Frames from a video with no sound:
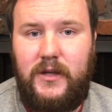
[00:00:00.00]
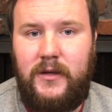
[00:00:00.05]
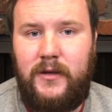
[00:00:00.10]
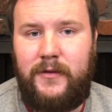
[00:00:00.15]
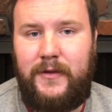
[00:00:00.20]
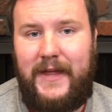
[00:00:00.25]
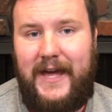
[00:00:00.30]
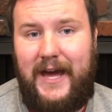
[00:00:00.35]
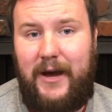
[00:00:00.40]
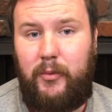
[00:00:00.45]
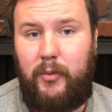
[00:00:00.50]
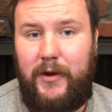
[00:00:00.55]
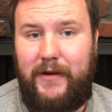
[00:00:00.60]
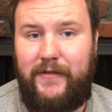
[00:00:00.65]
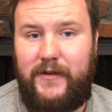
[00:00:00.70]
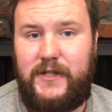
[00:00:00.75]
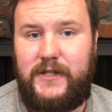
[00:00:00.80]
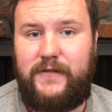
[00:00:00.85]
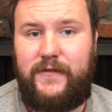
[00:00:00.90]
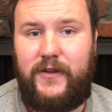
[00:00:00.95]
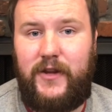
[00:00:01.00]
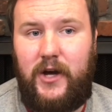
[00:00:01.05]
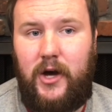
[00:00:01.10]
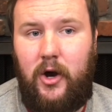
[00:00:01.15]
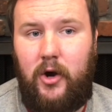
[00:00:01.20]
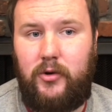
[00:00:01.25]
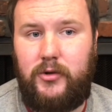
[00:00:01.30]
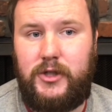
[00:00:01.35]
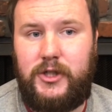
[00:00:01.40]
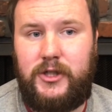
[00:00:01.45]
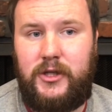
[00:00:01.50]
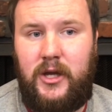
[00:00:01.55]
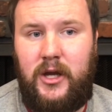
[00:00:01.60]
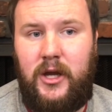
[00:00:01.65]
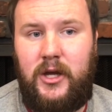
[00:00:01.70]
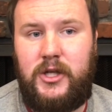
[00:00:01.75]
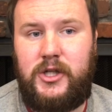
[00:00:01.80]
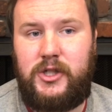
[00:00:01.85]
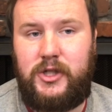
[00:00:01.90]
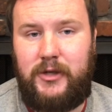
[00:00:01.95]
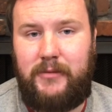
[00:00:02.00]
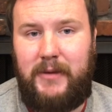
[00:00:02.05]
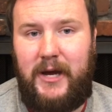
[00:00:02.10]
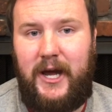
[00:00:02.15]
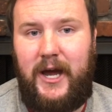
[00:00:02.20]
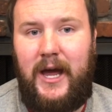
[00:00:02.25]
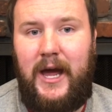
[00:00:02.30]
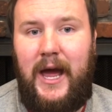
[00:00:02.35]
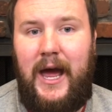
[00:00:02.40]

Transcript: there with us for the whole summer